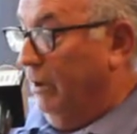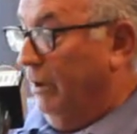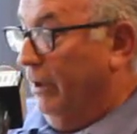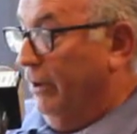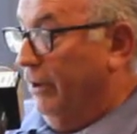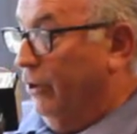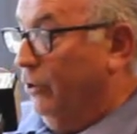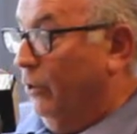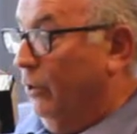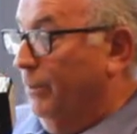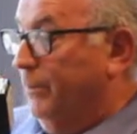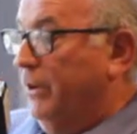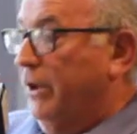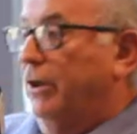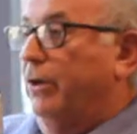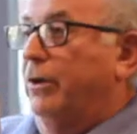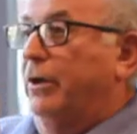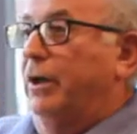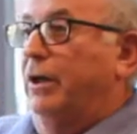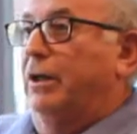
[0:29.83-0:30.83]
the group
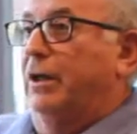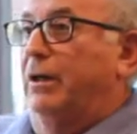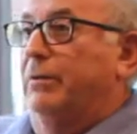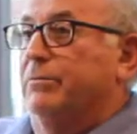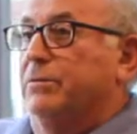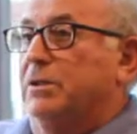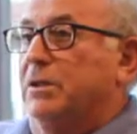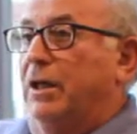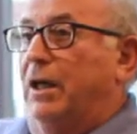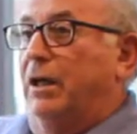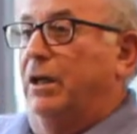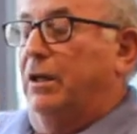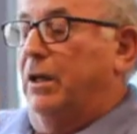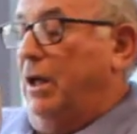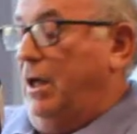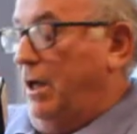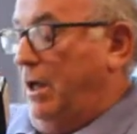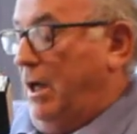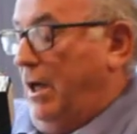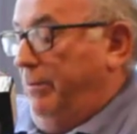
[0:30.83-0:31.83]
theory comes like,
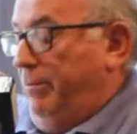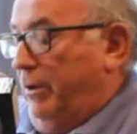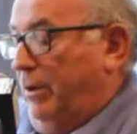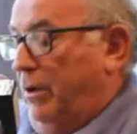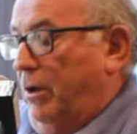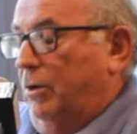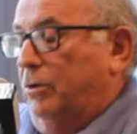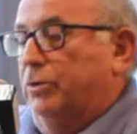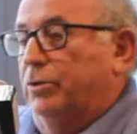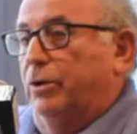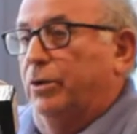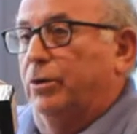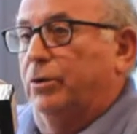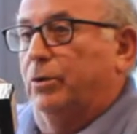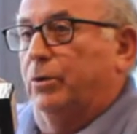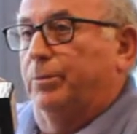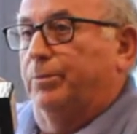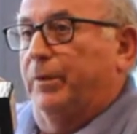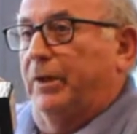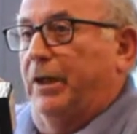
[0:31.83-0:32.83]
hey, I belong to a
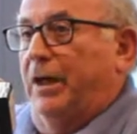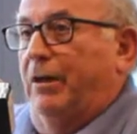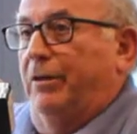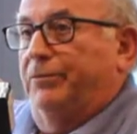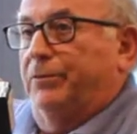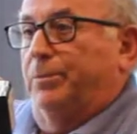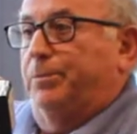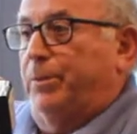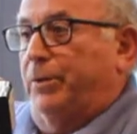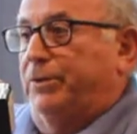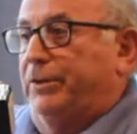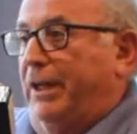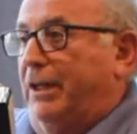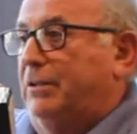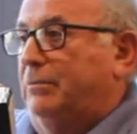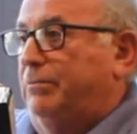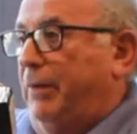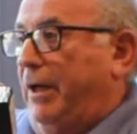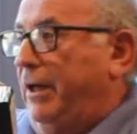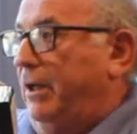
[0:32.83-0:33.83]
group and I have to
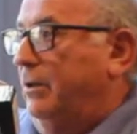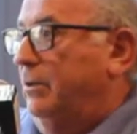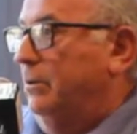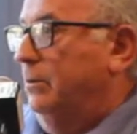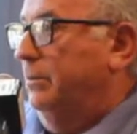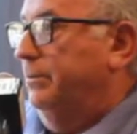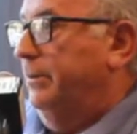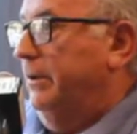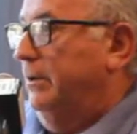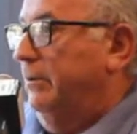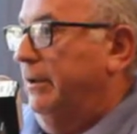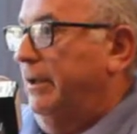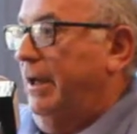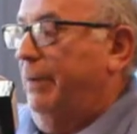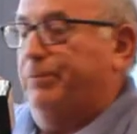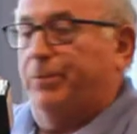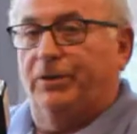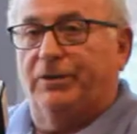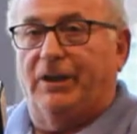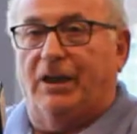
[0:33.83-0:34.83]
protect my group. And when I
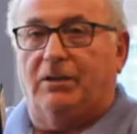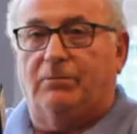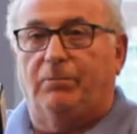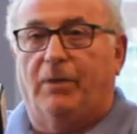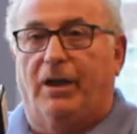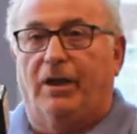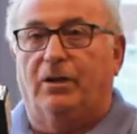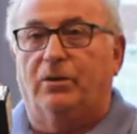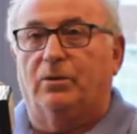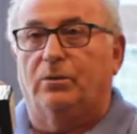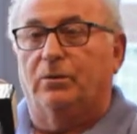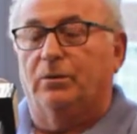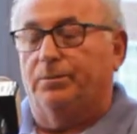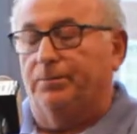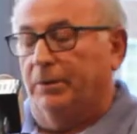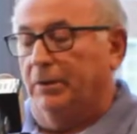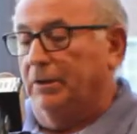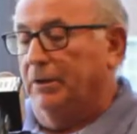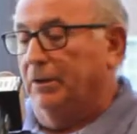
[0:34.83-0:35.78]
protect my group,